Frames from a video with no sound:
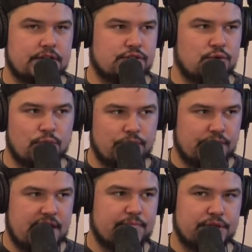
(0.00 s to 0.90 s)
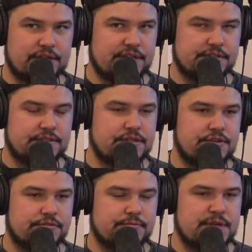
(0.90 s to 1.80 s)
tool that police
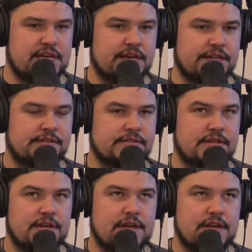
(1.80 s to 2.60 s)
use because